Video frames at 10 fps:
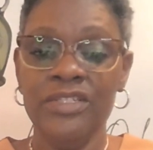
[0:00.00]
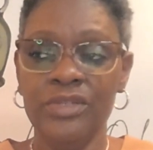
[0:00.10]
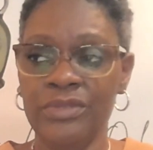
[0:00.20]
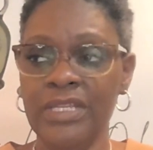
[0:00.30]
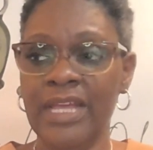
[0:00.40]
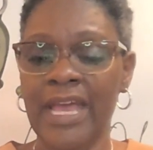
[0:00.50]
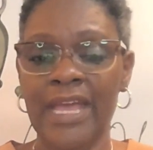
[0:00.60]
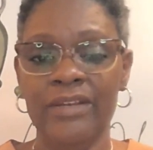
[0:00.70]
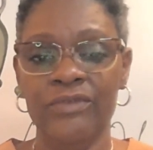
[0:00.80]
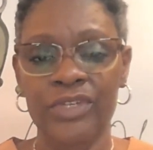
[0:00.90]
So then I
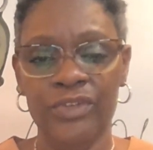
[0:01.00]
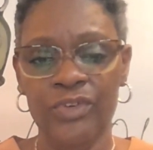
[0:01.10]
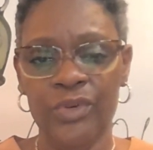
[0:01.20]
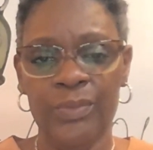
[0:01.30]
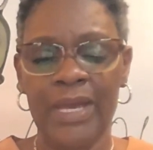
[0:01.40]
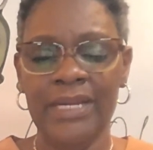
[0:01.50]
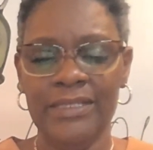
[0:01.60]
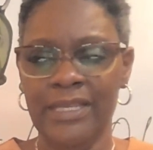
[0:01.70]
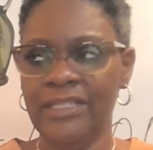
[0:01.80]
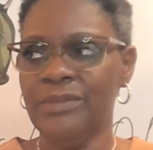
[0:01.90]
had to regroup. I had
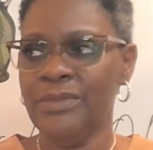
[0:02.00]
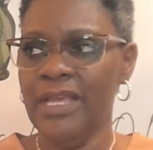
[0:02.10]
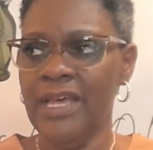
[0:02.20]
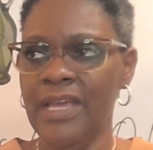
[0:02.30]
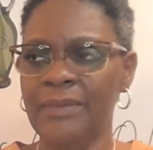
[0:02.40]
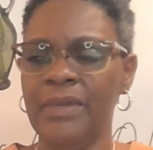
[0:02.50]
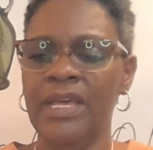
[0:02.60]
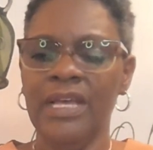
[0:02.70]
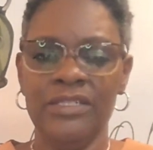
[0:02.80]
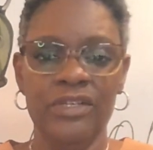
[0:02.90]
to take some time.
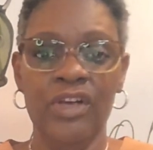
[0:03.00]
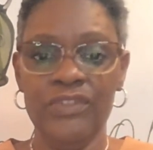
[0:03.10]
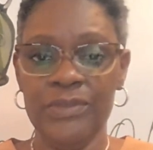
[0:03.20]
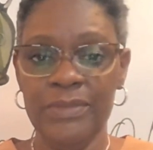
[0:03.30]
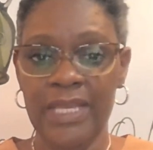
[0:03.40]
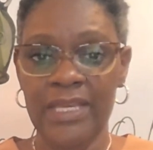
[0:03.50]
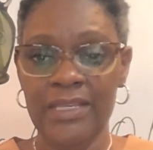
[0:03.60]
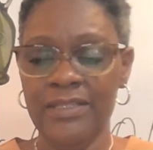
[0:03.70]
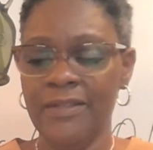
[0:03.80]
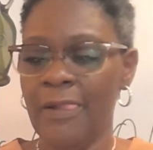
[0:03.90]
I took off some
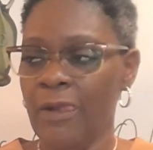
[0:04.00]
days,